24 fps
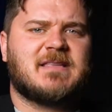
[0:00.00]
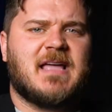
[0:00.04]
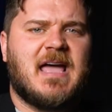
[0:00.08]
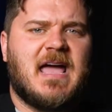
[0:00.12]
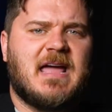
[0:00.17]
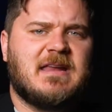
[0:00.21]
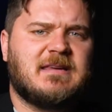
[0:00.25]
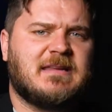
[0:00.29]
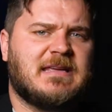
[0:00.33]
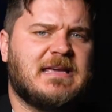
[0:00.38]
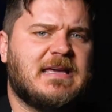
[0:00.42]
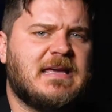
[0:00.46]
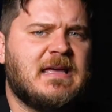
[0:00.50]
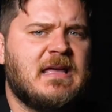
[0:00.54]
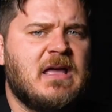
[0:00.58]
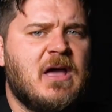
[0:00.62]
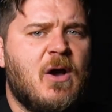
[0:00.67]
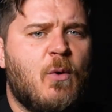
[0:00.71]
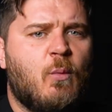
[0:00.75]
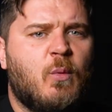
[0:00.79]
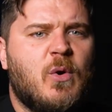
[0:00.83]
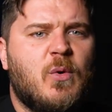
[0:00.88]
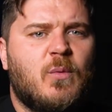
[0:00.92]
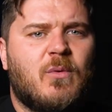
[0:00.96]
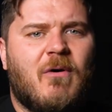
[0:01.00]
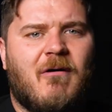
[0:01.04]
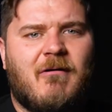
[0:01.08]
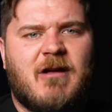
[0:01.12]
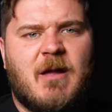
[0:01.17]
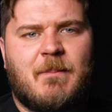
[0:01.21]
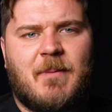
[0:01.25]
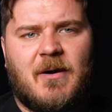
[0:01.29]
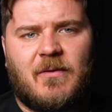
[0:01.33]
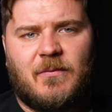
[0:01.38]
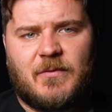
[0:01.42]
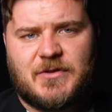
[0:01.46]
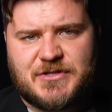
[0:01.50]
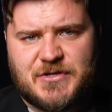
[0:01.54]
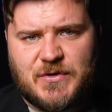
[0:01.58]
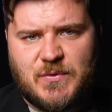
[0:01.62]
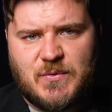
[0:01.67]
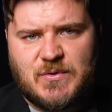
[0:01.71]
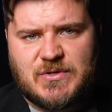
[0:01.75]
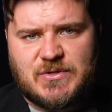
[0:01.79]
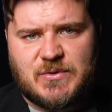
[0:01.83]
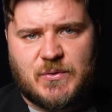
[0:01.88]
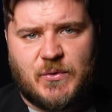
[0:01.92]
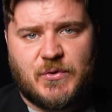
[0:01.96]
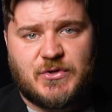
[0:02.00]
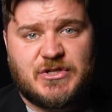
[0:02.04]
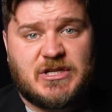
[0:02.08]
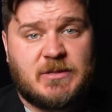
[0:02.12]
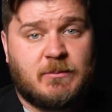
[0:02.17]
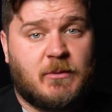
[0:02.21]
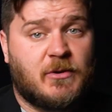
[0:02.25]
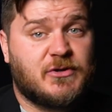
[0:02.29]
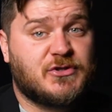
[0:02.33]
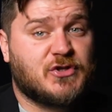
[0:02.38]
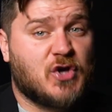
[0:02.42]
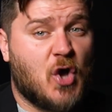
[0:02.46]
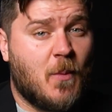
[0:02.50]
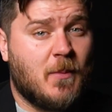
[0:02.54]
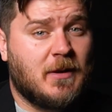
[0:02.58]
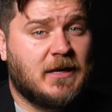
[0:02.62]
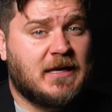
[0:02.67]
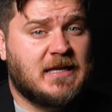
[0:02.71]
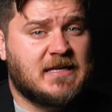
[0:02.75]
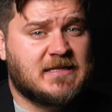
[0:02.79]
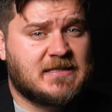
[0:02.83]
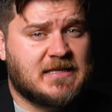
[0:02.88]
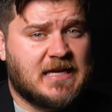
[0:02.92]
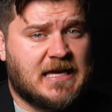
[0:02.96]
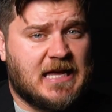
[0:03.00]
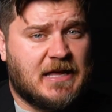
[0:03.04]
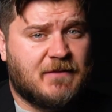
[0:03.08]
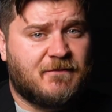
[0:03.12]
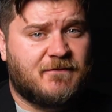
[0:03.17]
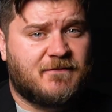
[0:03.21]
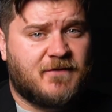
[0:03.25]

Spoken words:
to headgear, we'll worry about the two sorts you most commonly see in